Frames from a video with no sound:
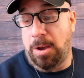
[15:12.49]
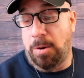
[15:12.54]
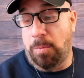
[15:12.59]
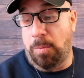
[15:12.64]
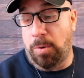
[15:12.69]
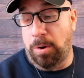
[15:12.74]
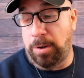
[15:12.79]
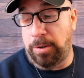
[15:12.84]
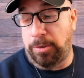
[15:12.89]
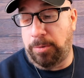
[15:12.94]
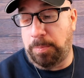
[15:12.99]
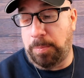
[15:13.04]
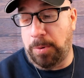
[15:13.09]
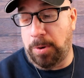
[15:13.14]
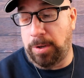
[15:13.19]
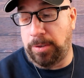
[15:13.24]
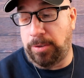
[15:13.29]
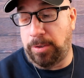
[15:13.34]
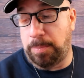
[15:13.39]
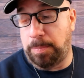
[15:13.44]
Water
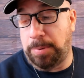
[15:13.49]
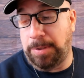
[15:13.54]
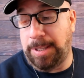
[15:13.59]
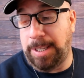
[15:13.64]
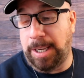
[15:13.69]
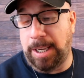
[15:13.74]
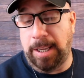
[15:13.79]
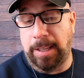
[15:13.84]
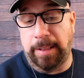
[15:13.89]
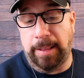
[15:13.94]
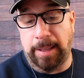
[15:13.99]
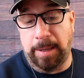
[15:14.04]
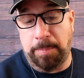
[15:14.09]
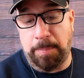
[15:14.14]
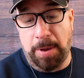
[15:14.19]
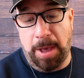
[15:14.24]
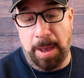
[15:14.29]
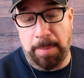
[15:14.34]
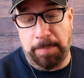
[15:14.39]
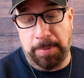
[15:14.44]
sports are particularly
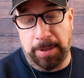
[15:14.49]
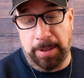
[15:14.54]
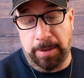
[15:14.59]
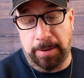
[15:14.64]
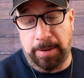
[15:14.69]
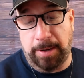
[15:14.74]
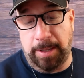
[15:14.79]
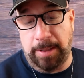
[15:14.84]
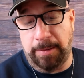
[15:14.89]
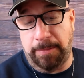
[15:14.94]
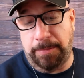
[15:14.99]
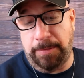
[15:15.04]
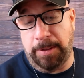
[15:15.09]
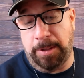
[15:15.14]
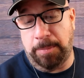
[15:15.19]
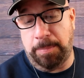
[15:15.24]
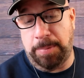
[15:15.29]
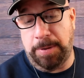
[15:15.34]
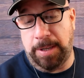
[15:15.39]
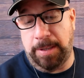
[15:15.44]
popular in the
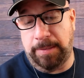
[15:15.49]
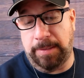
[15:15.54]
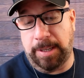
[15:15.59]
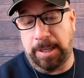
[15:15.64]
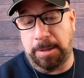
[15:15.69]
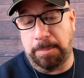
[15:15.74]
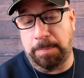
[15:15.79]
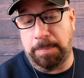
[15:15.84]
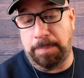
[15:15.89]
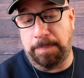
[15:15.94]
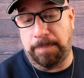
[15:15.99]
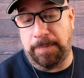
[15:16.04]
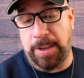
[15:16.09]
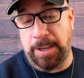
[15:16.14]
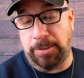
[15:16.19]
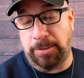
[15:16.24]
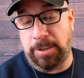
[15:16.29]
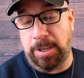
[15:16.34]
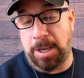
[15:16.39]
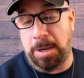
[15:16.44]
Philippines, like
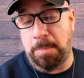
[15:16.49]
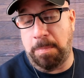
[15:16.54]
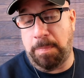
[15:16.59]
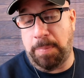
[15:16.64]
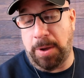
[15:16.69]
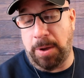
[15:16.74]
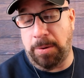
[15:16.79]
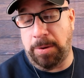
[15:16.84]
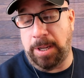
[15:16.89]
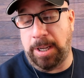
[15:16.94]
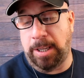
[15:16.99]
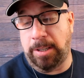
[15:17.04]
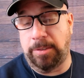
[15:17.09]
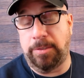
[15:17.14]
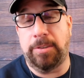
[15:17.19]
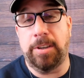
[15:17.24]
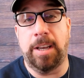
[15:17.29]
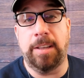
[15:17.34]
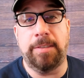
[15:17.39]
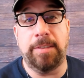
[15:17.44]
fishing, boating,
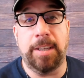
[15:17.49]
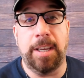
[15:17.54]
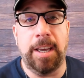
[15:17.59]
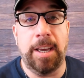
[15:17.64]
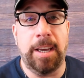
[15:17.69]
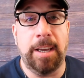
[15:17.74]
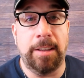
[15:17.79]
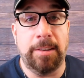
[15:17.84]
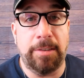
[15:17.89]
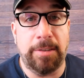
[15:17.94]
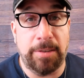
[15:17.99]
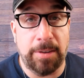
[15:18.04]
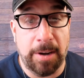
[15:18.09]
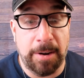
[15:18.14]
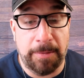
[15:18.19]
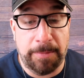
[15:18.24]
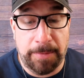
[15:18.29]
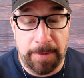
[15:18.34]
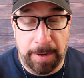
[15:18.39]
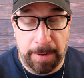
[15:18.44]
jet skiing, and
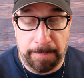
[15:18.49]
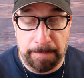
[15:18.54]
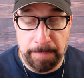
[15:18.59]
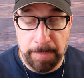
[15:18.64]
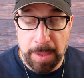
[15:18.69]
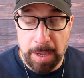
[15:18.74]
surfing.